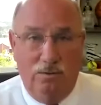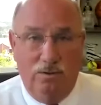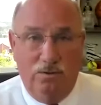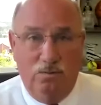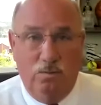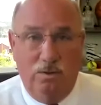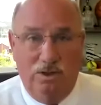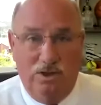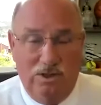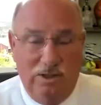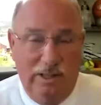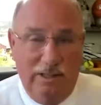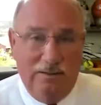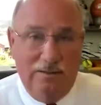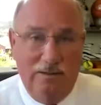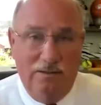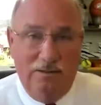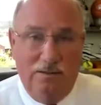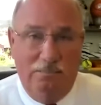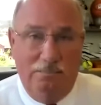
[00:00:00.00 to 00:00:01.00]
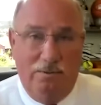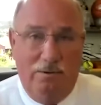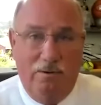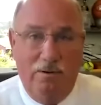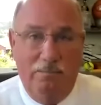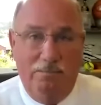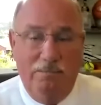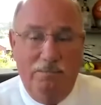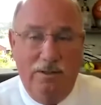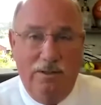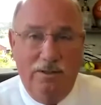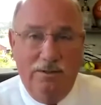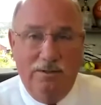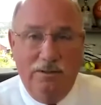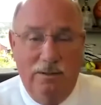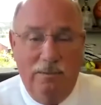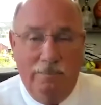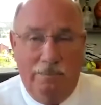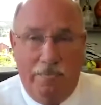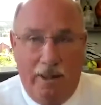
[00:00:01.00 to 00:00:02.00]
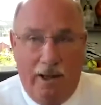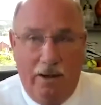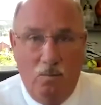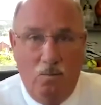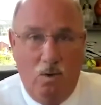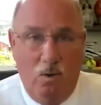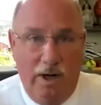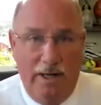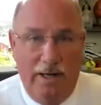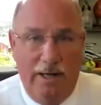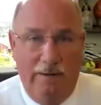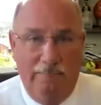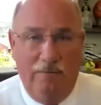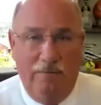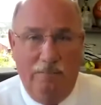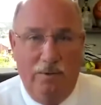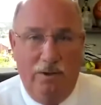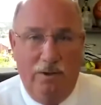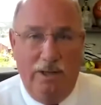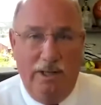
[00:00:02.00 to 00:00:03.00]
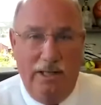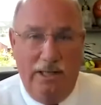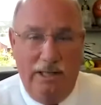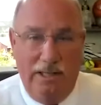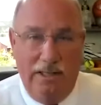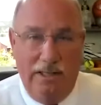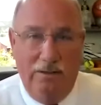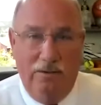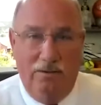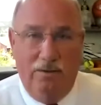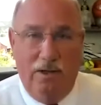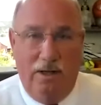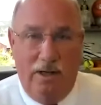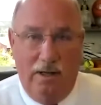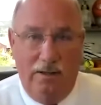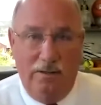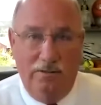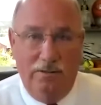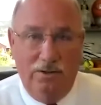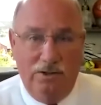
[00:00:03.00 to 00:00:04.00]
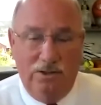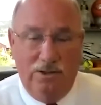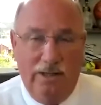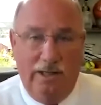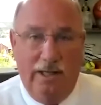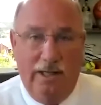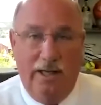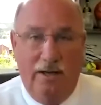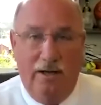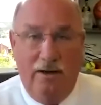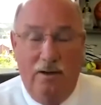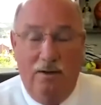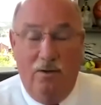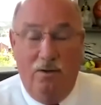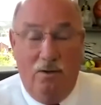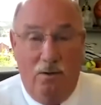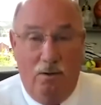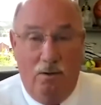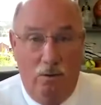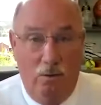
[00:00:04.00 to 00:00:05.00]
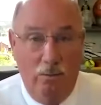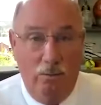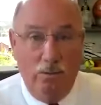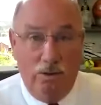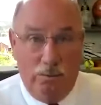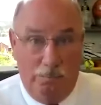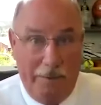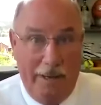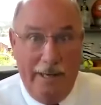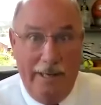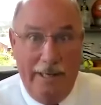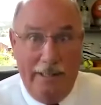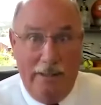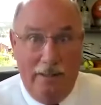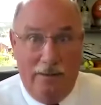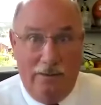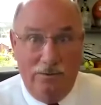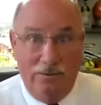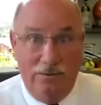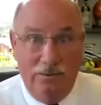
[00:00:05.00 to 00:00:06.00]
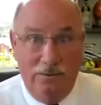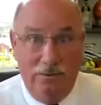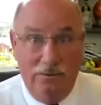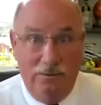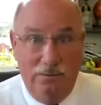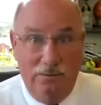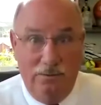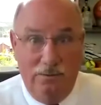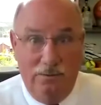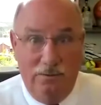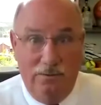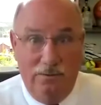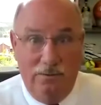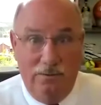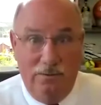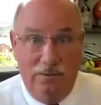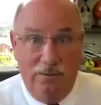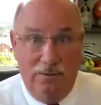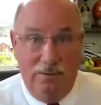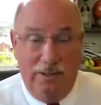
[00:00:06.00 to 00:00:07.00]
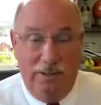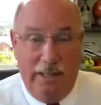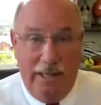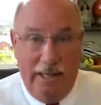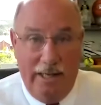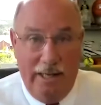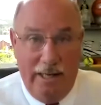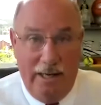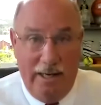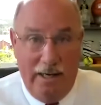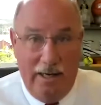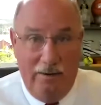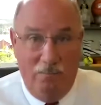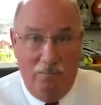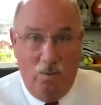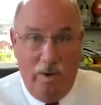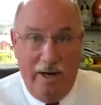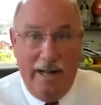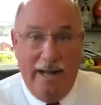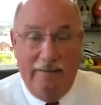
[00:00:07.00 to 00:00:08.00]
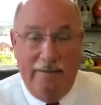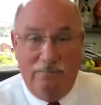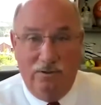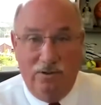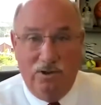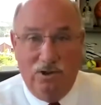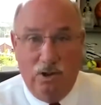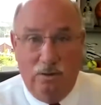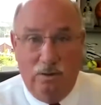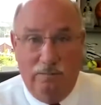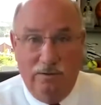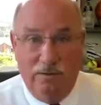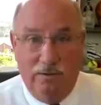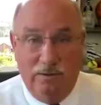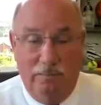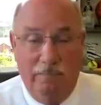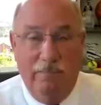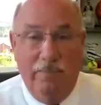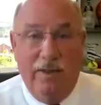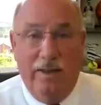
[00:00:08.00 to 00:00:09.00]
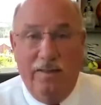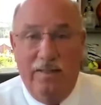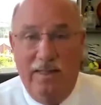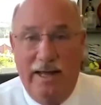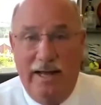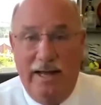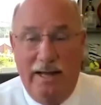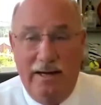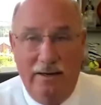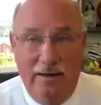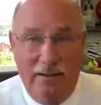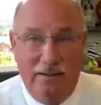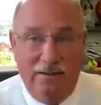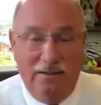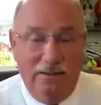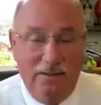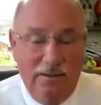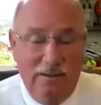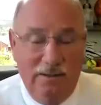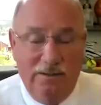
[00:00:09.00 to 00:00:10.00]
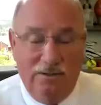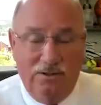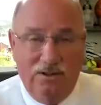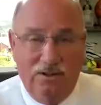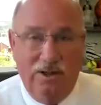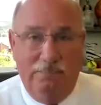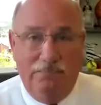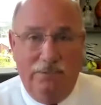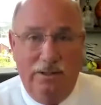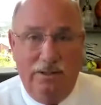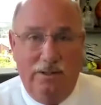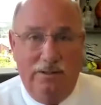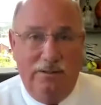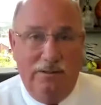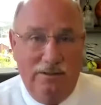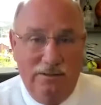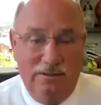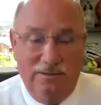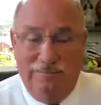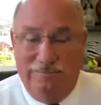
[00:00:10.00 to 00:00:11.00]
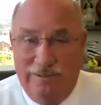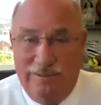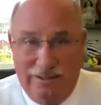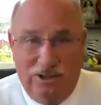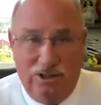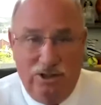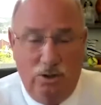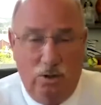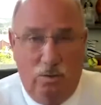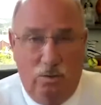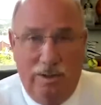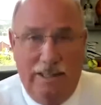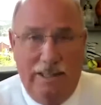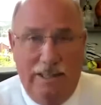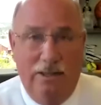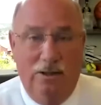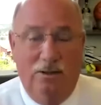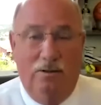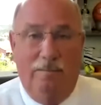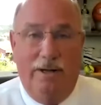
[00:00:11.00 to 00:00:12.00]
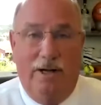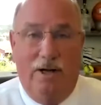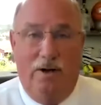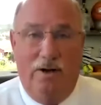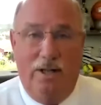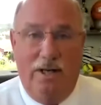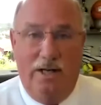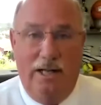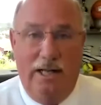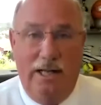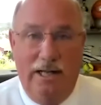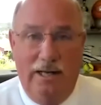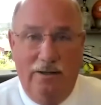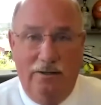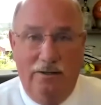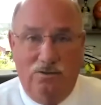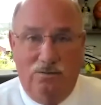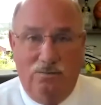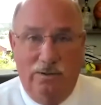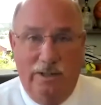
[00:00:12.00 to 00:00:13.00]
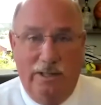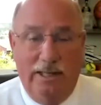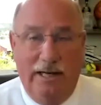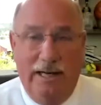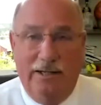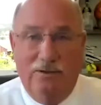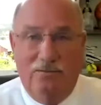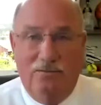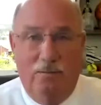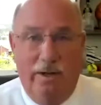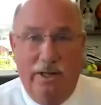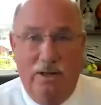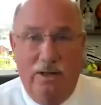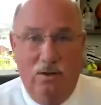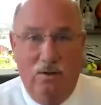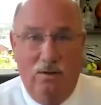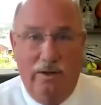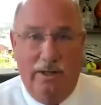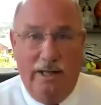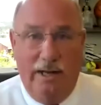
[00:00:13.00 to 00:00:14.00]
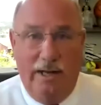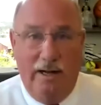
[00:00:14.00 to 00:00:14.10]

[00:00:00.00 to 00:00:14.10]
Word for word: which sets us apart, because I wanted everybody here to understand who's paying us, and we have to service them. That is something that you don't hear about in the industry. And that's why you look at